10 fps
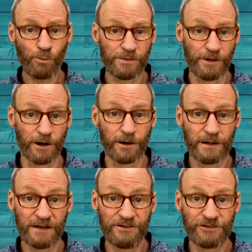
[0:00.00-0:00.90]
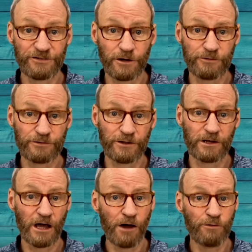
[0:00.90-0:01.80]
with her and discovered
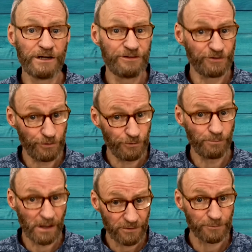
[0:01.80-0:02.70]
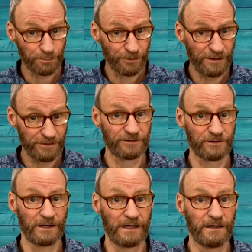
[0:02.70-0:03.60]
that only 2 months
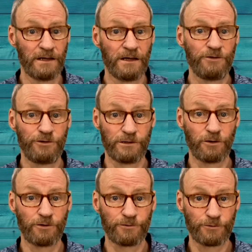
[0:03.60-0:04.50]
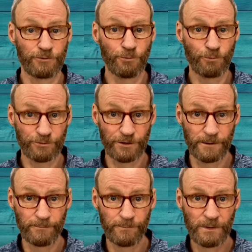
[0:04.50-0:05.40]
previously, she'd lost her
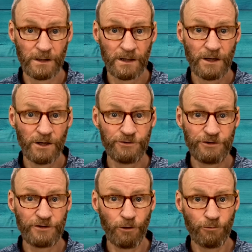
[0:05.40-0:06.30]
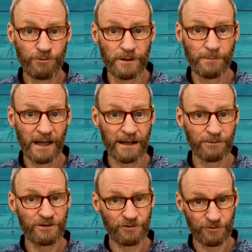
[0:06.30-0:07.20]
daughter. She told him how
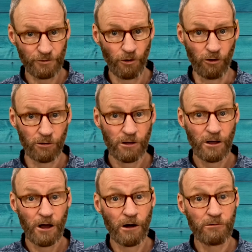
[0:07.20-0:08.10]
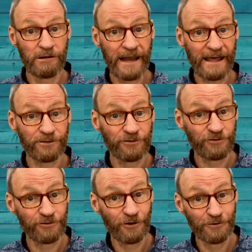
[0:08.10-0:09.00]
this song, Oh Let the
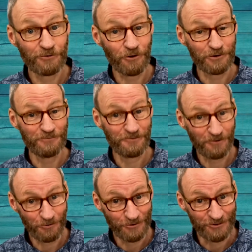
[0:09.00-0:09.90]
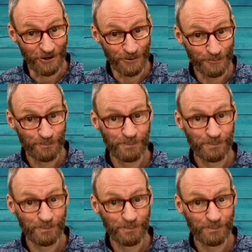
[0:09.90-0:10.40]
Son of God Enfold You,